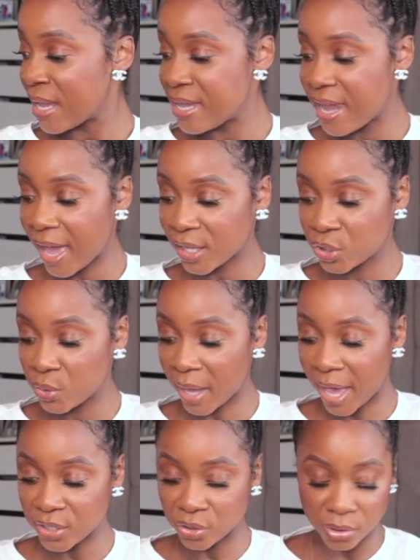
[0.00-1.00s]
next you
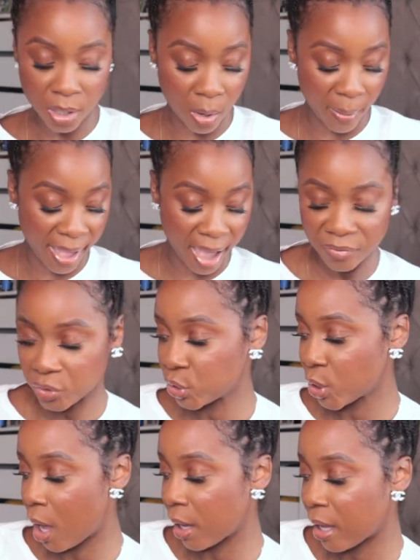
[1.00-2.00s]
guys know i have to
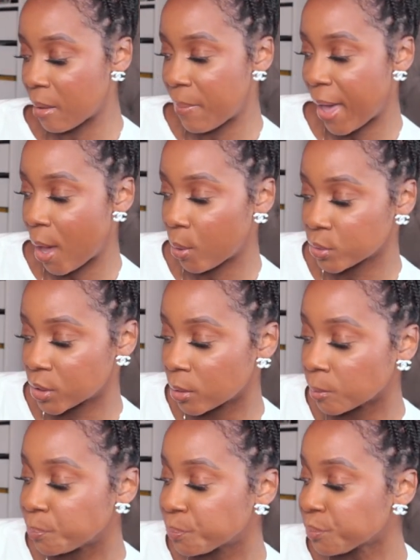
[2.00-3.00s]
talk about
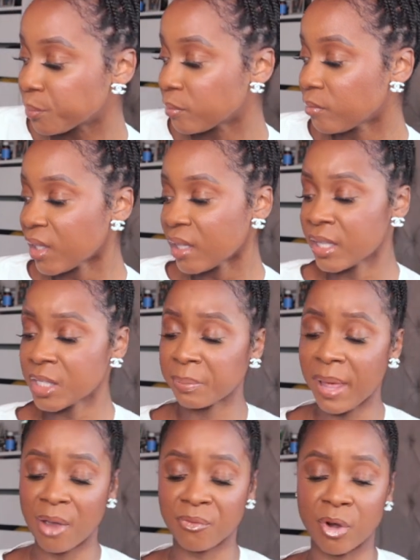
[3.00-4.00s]
these
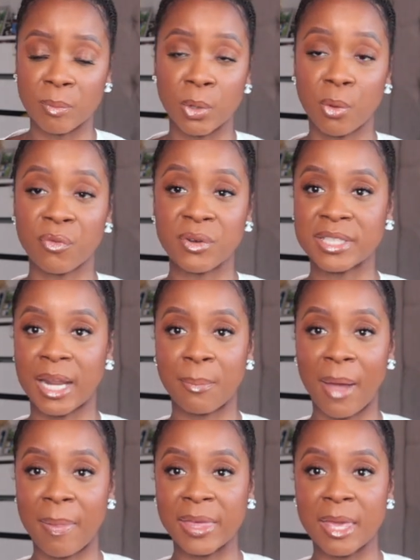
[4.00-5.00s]
platform loafers that i
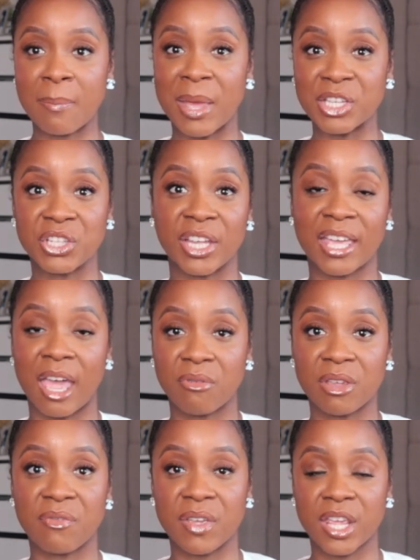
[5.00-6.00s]
probably keep mentioning
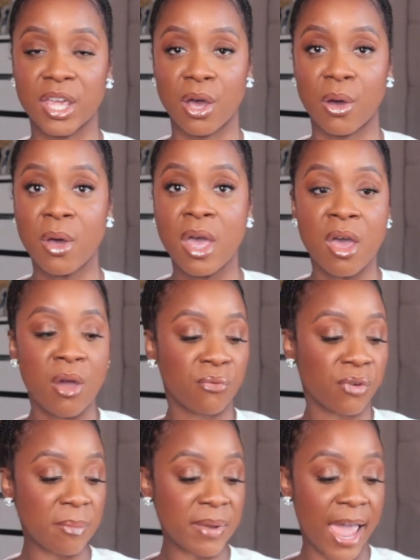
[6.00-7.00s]
every video
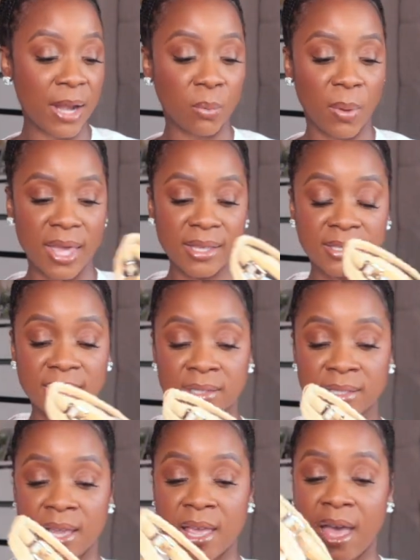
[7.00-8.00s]
from nine
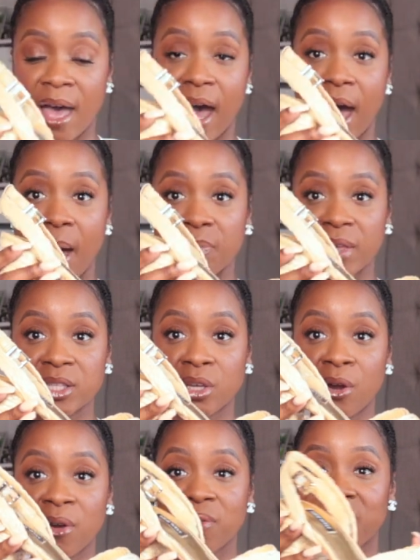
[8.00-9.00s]
west um, these
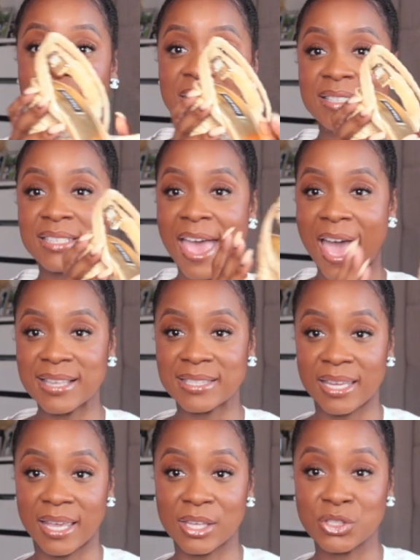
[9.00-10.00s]
are
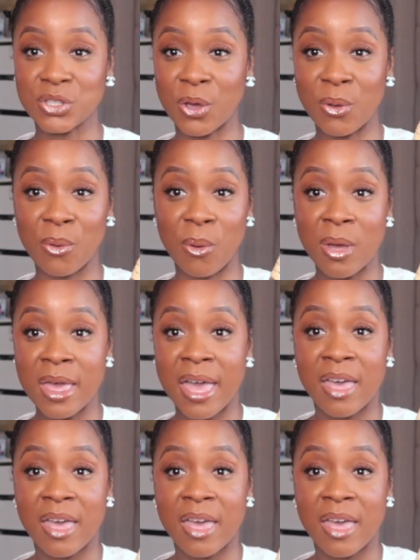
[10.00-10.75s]
fantastic. So